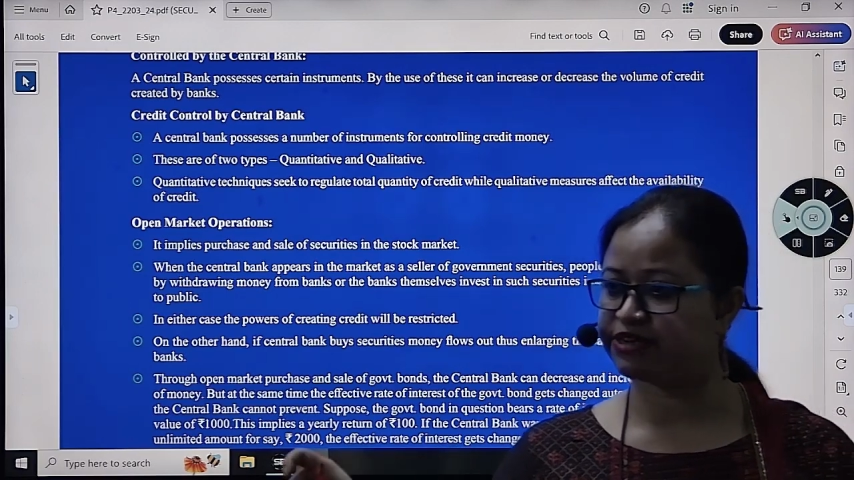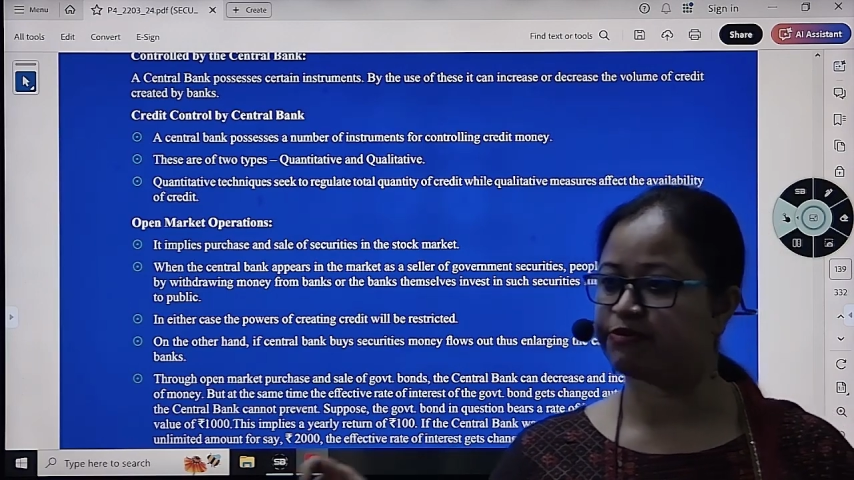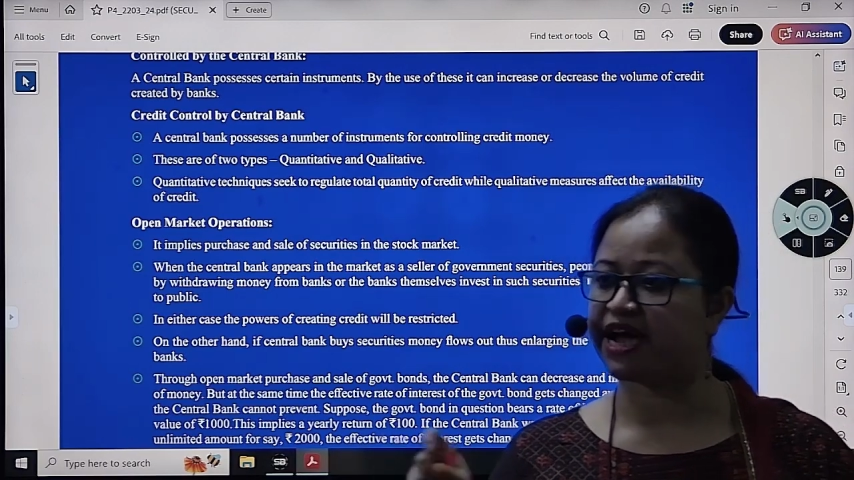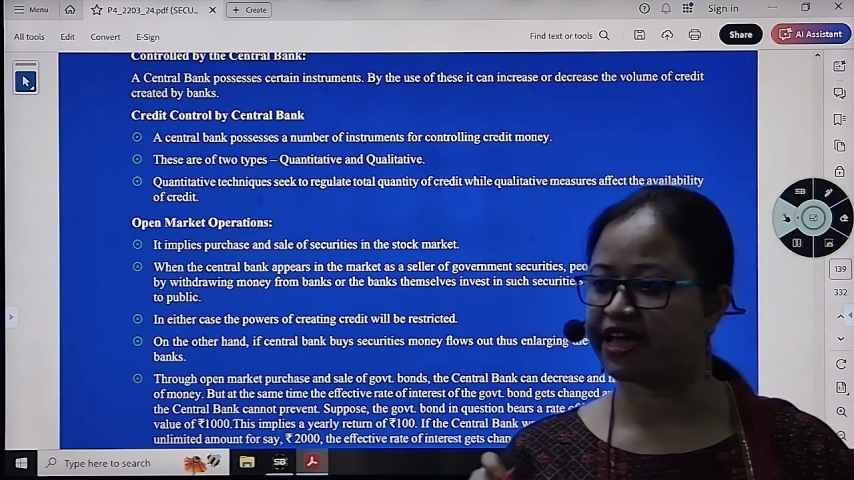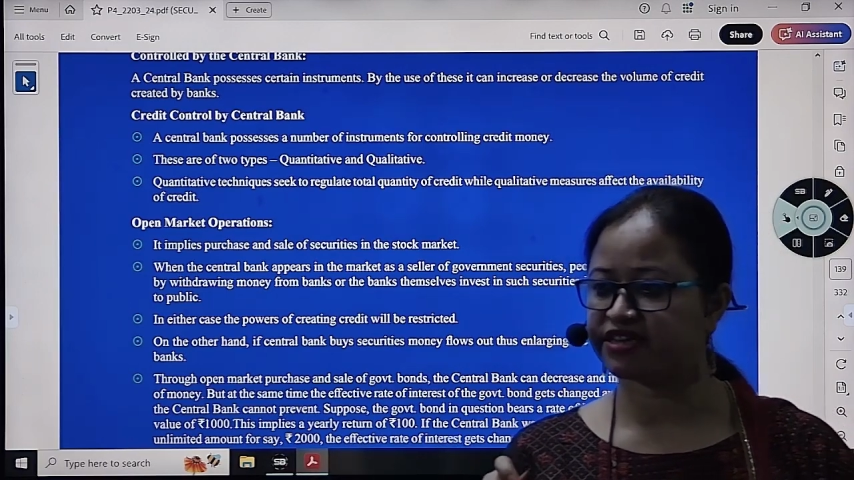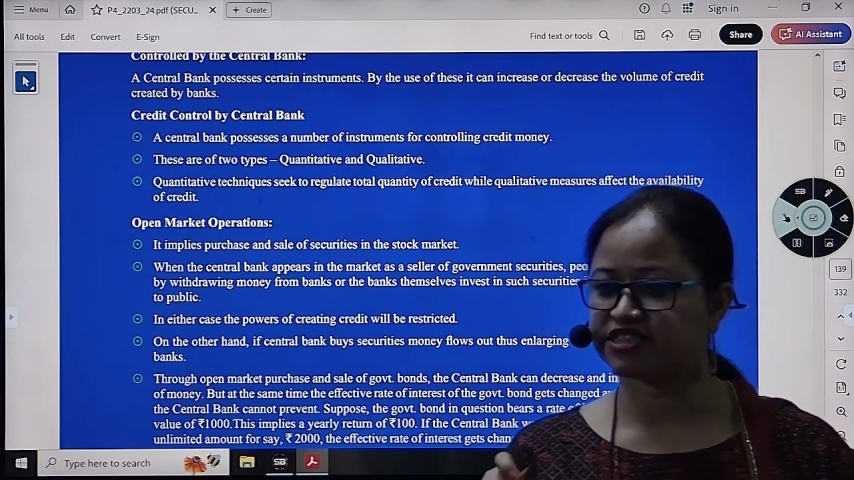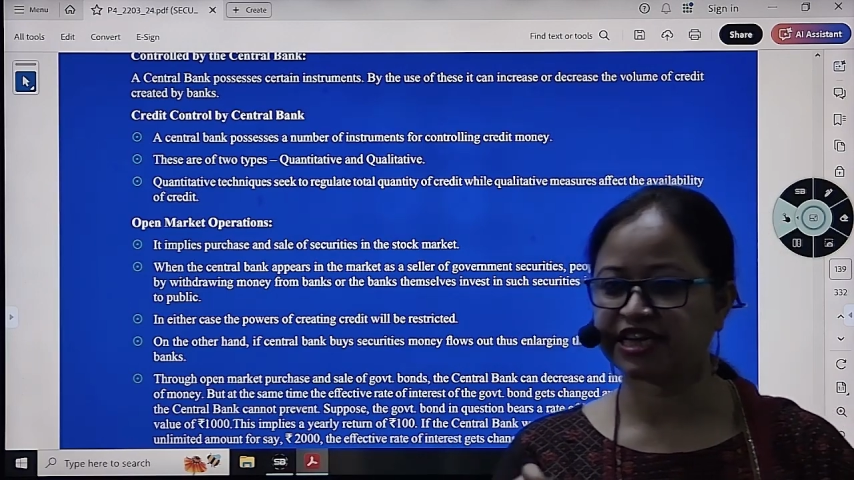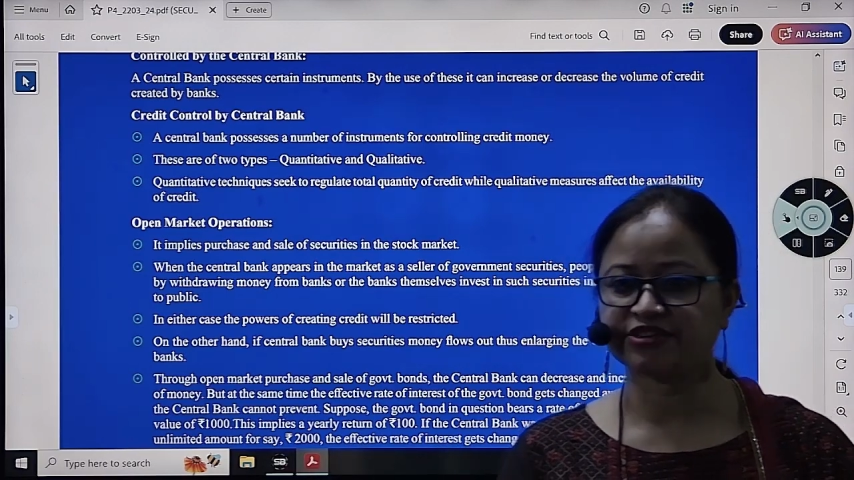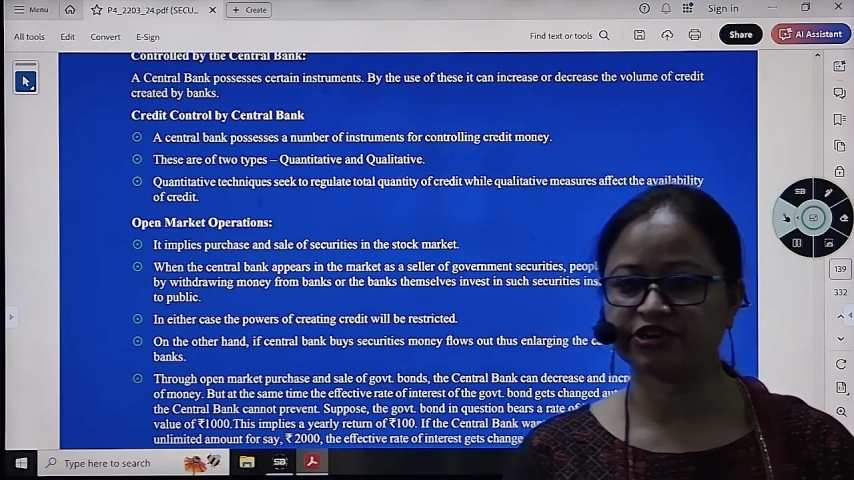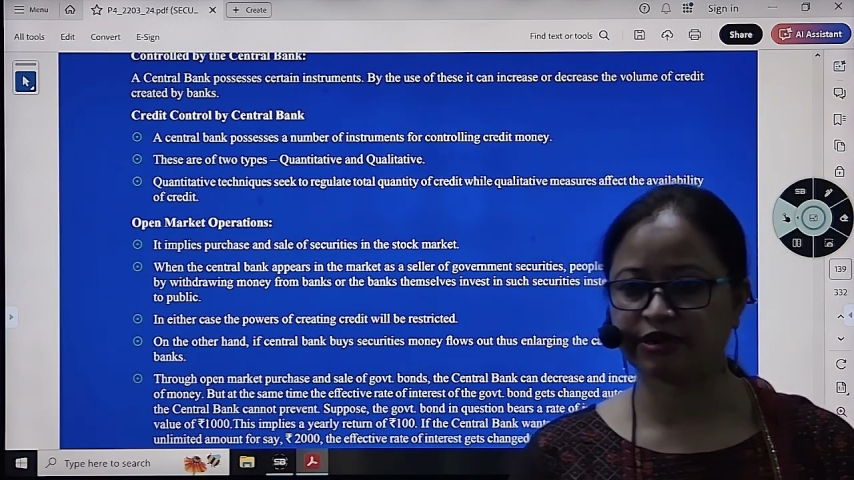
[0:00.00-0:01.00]
by
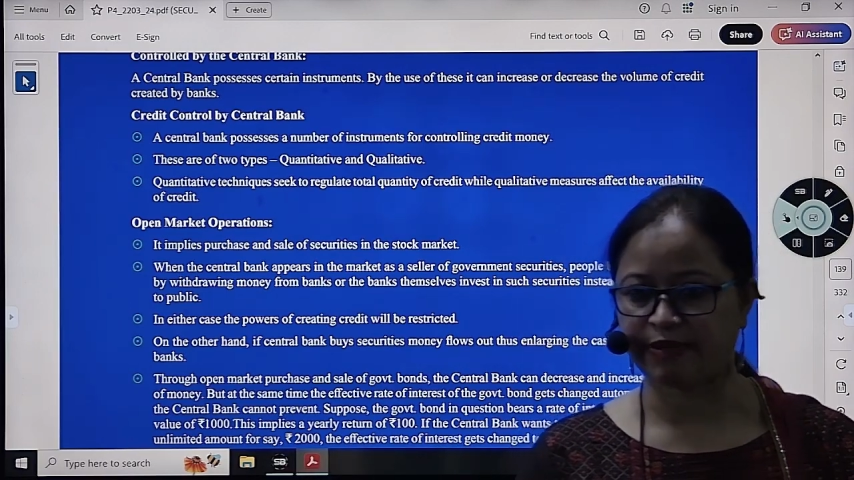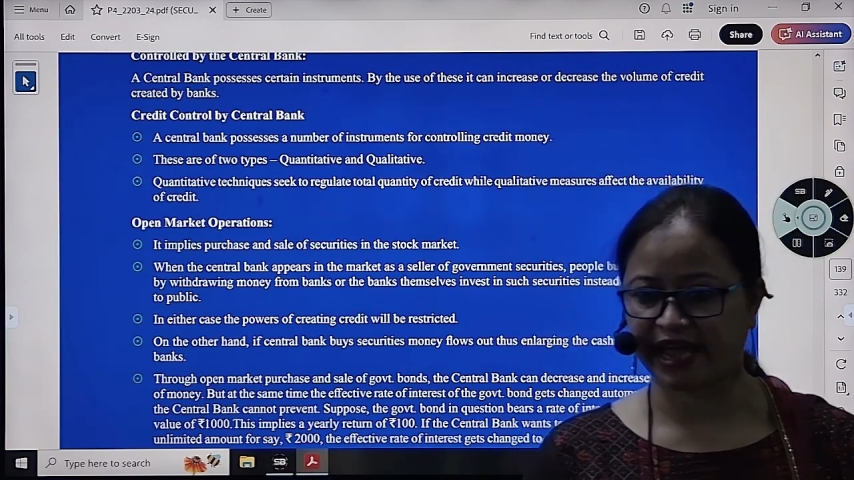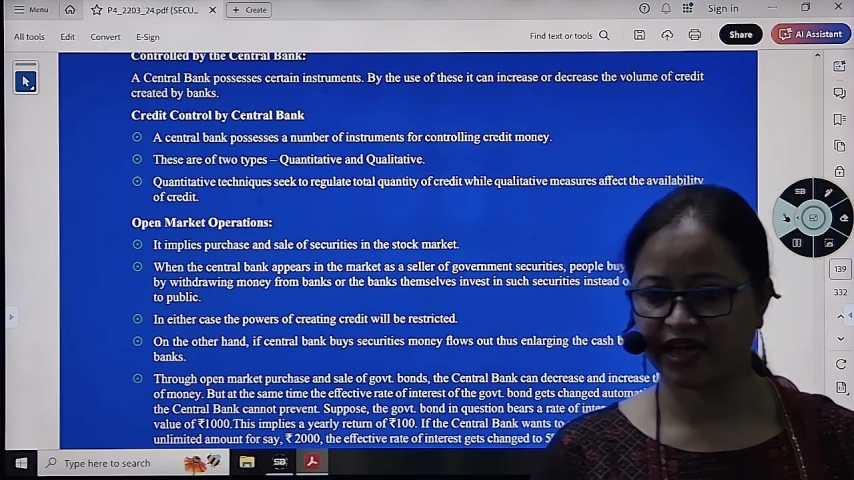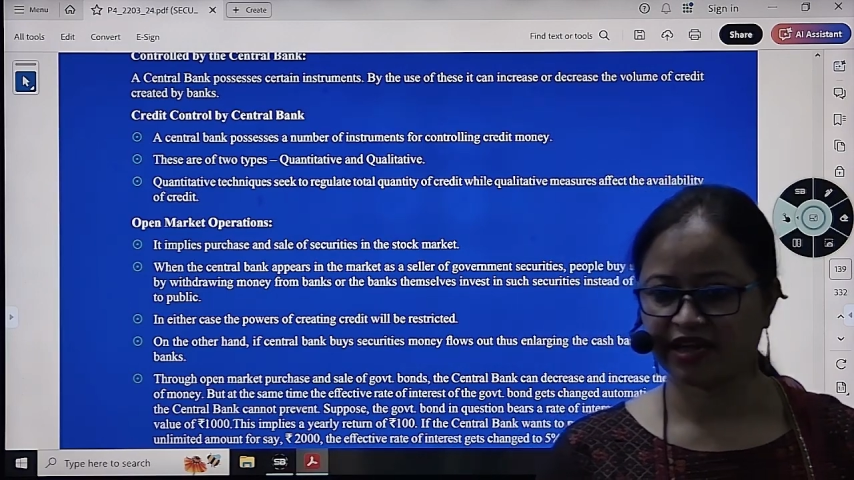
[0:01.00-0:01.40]
central bank.